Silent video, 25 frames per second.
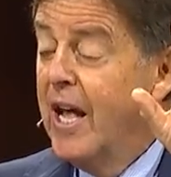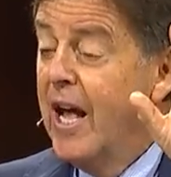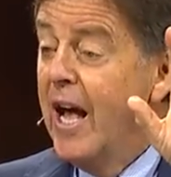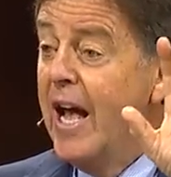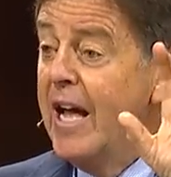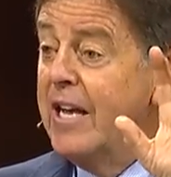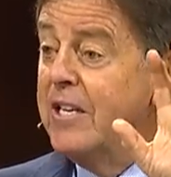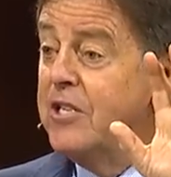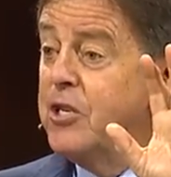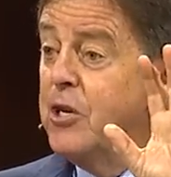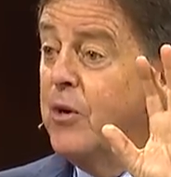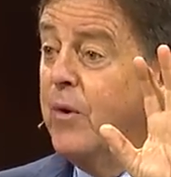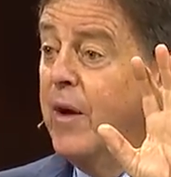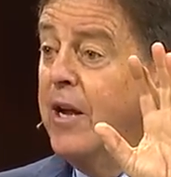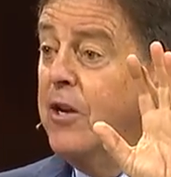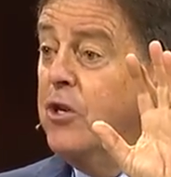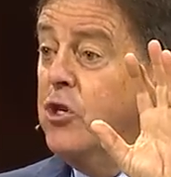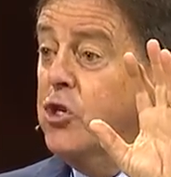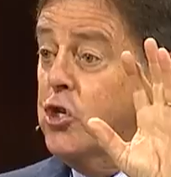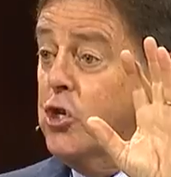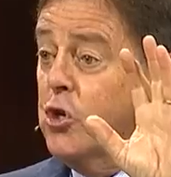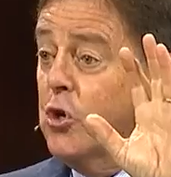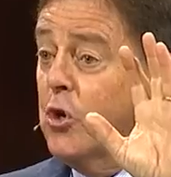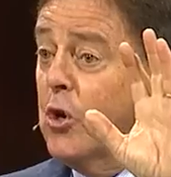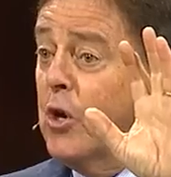and to
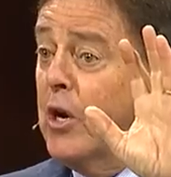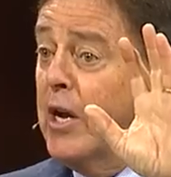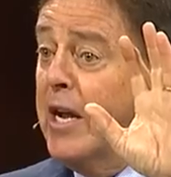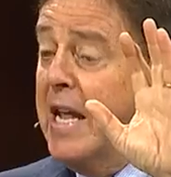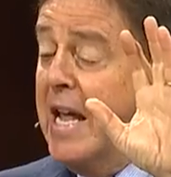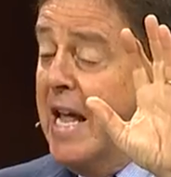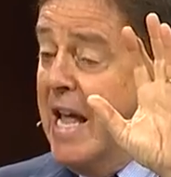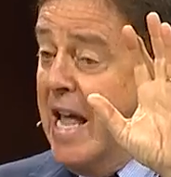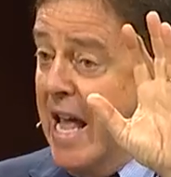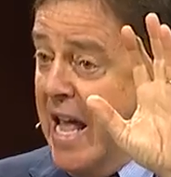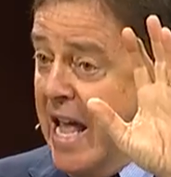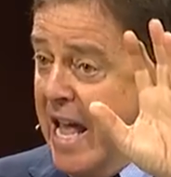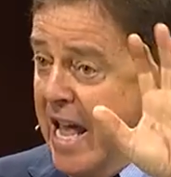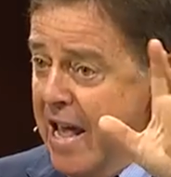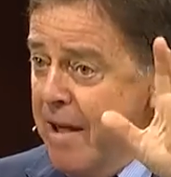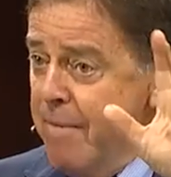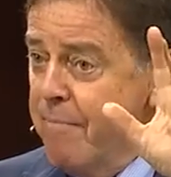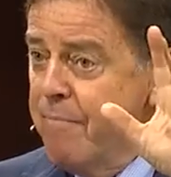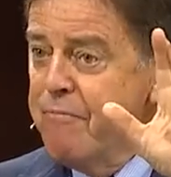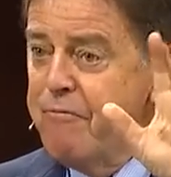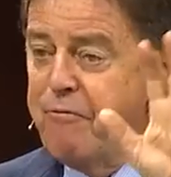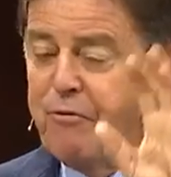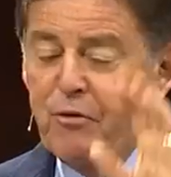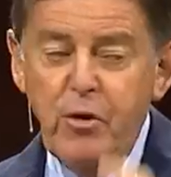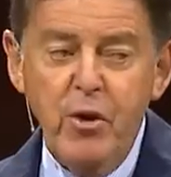enjoy
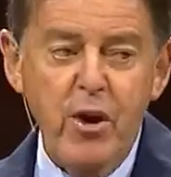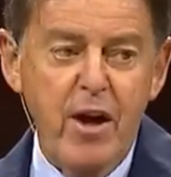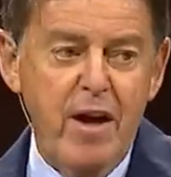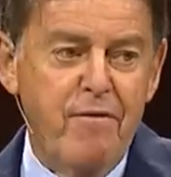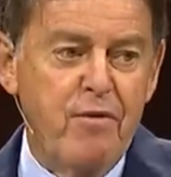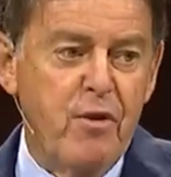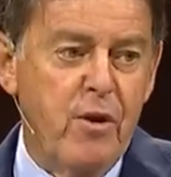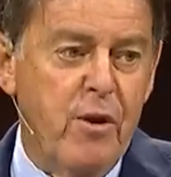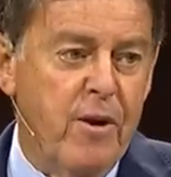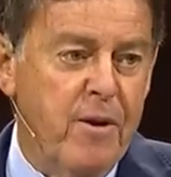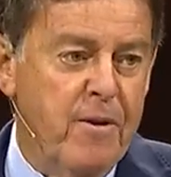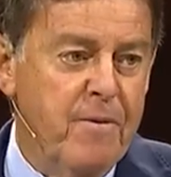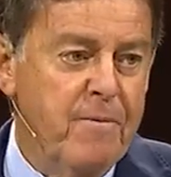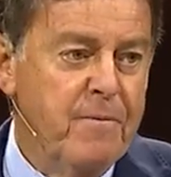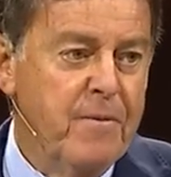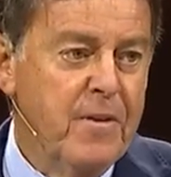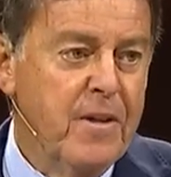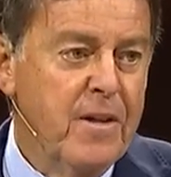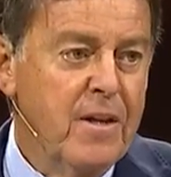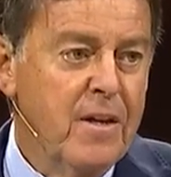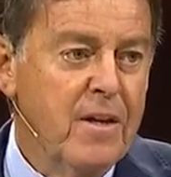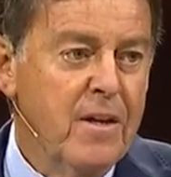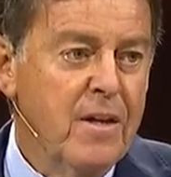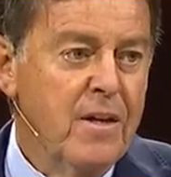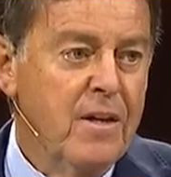Him forever
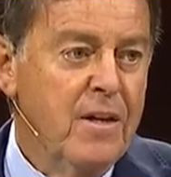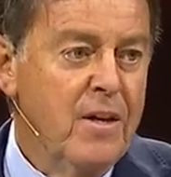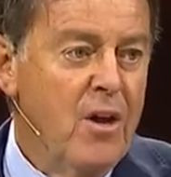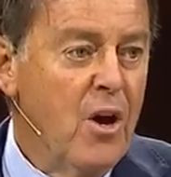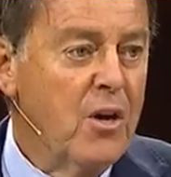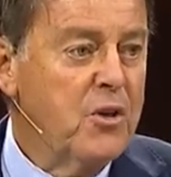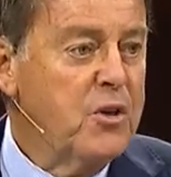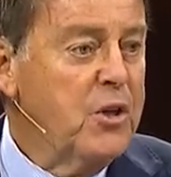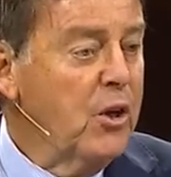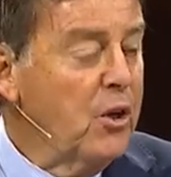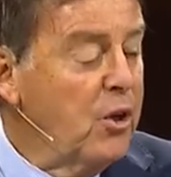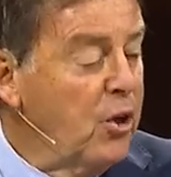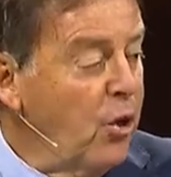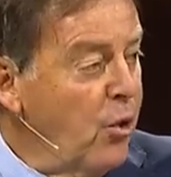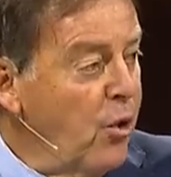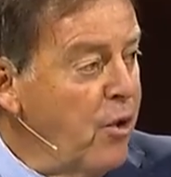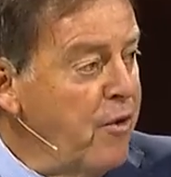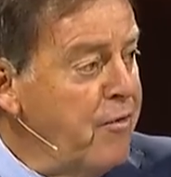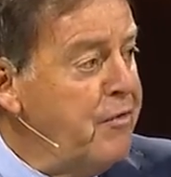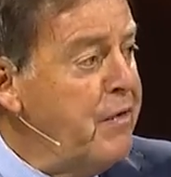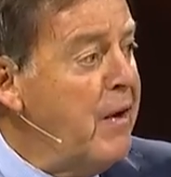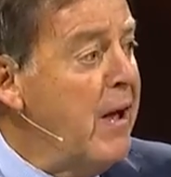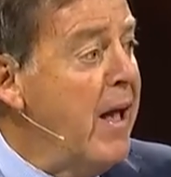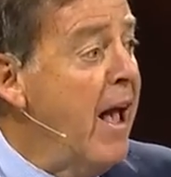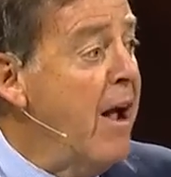not to
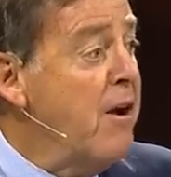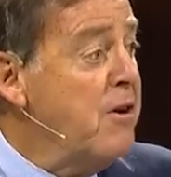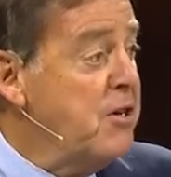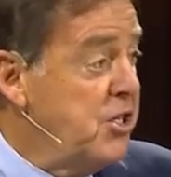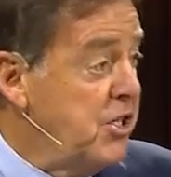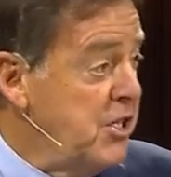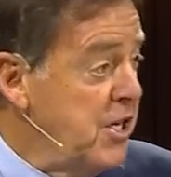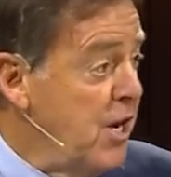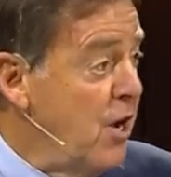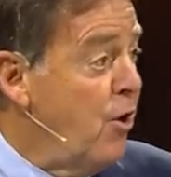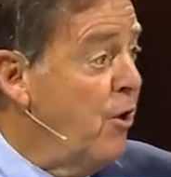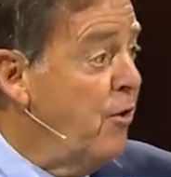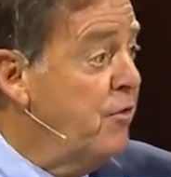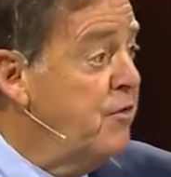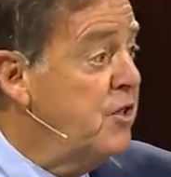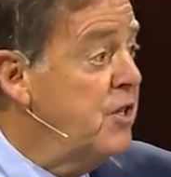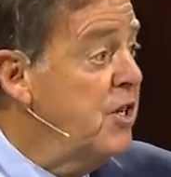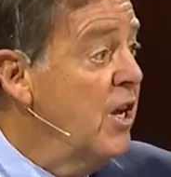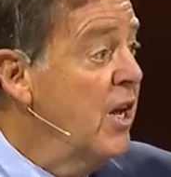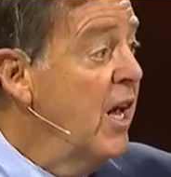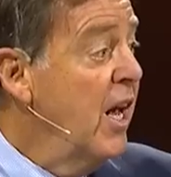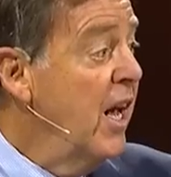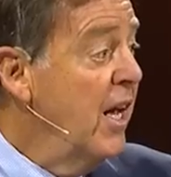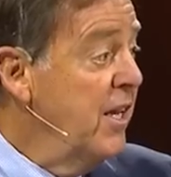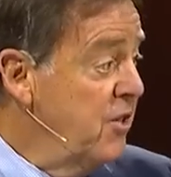glorify ourselves
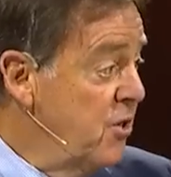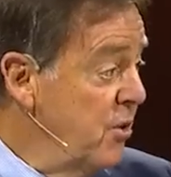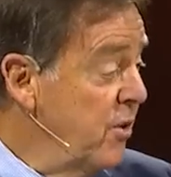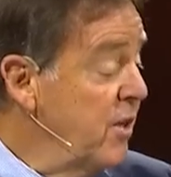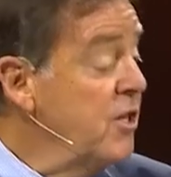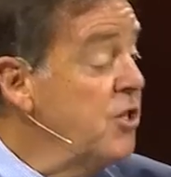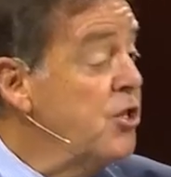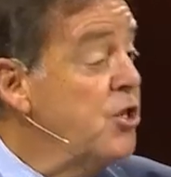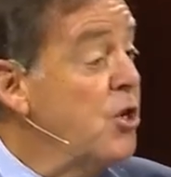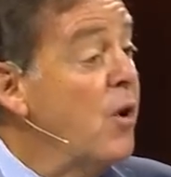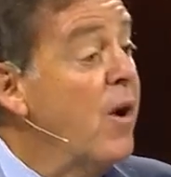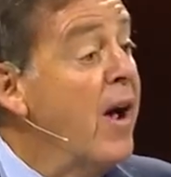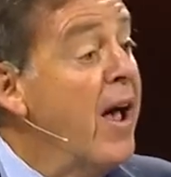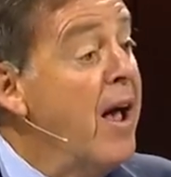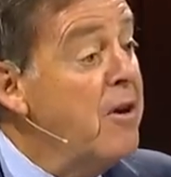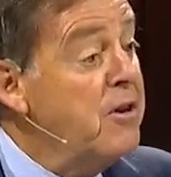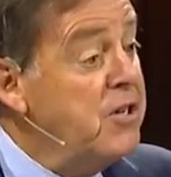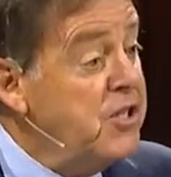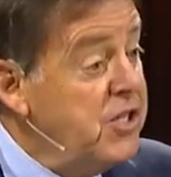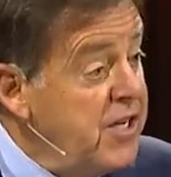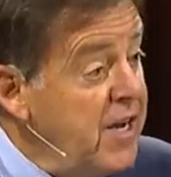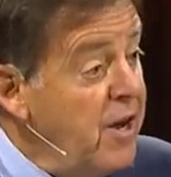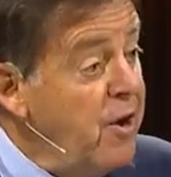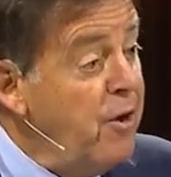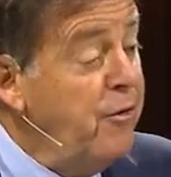and to enjoy
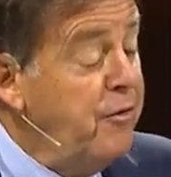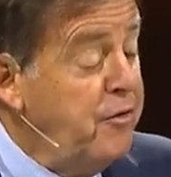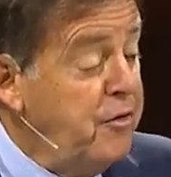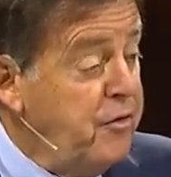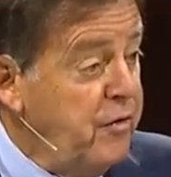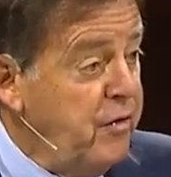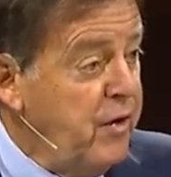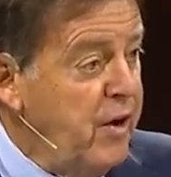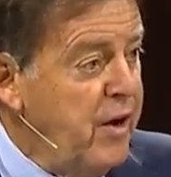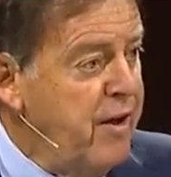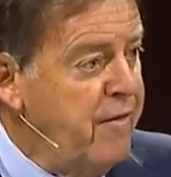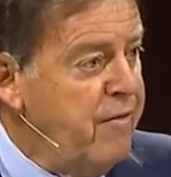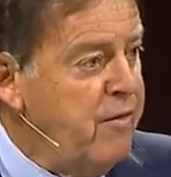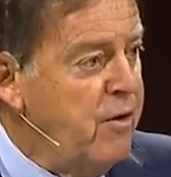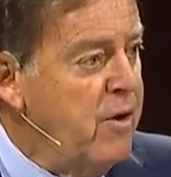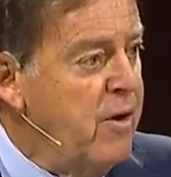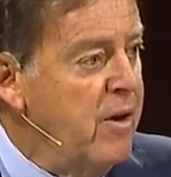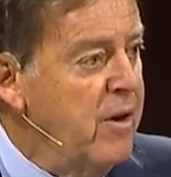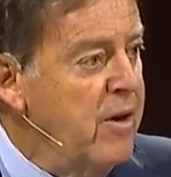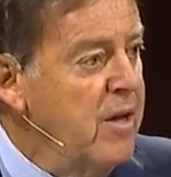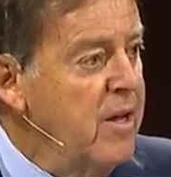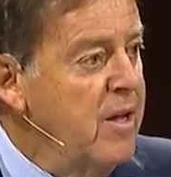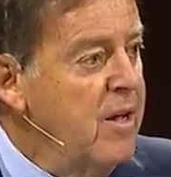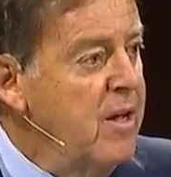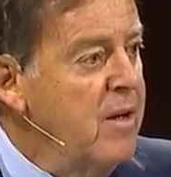ourselves forever,
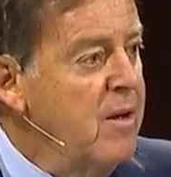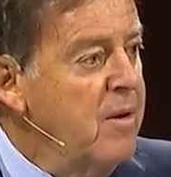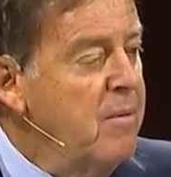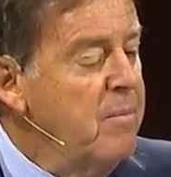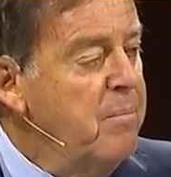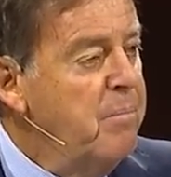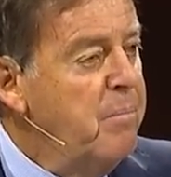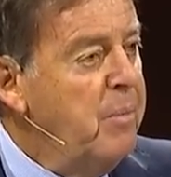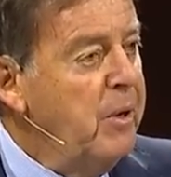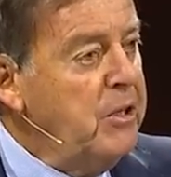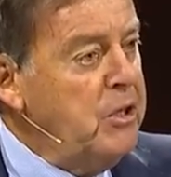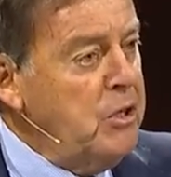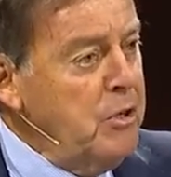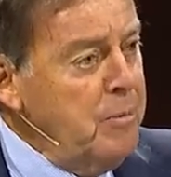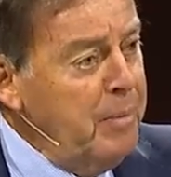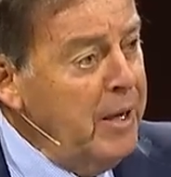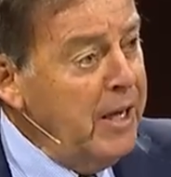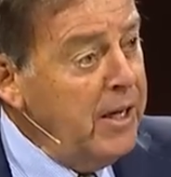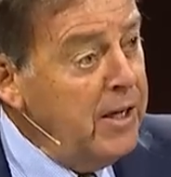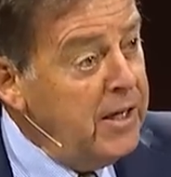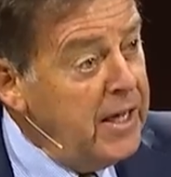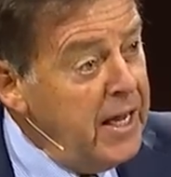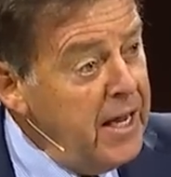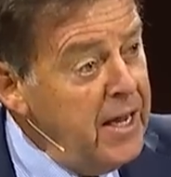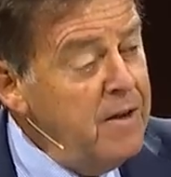but to
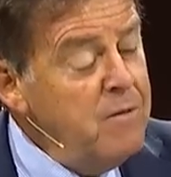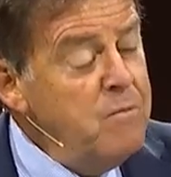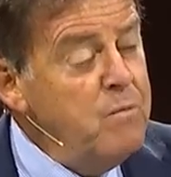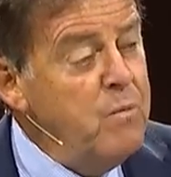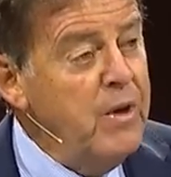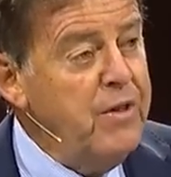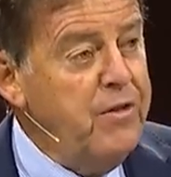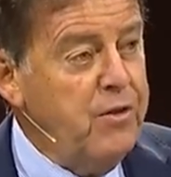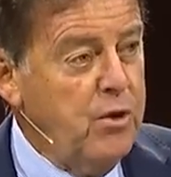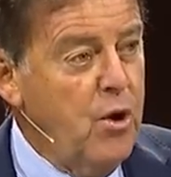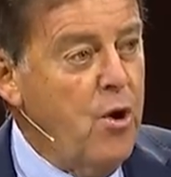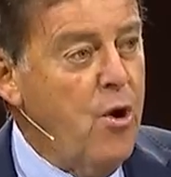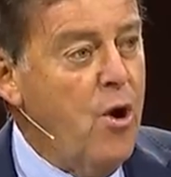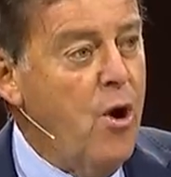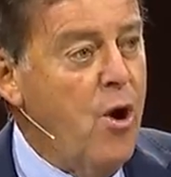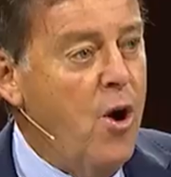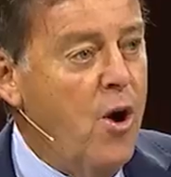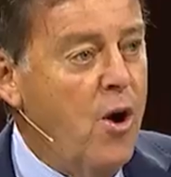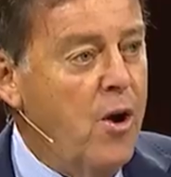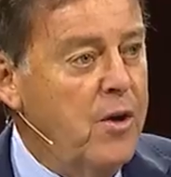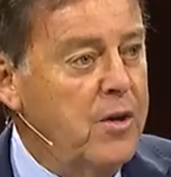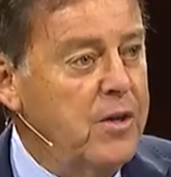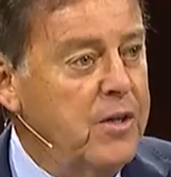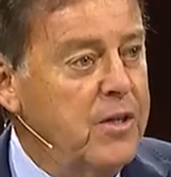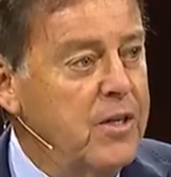begin with
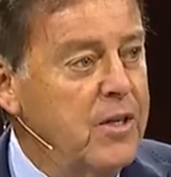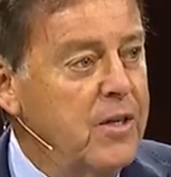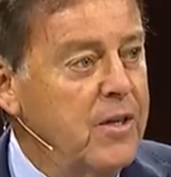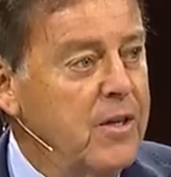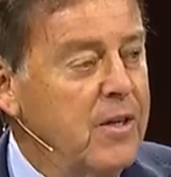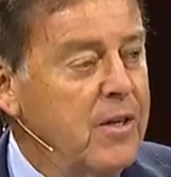God.